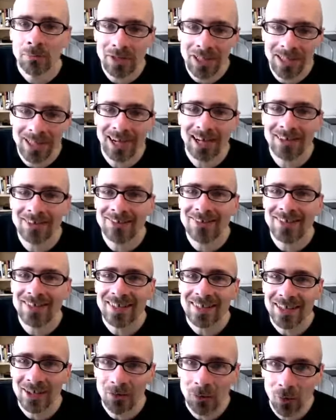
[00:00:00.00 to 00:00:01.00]
Because
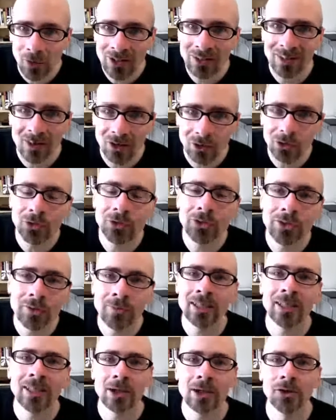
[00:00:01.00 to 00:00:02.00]
what's
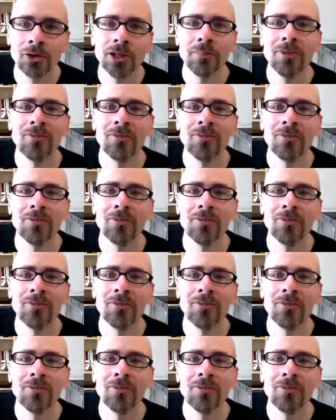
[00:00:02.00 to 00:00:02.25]
ultimately going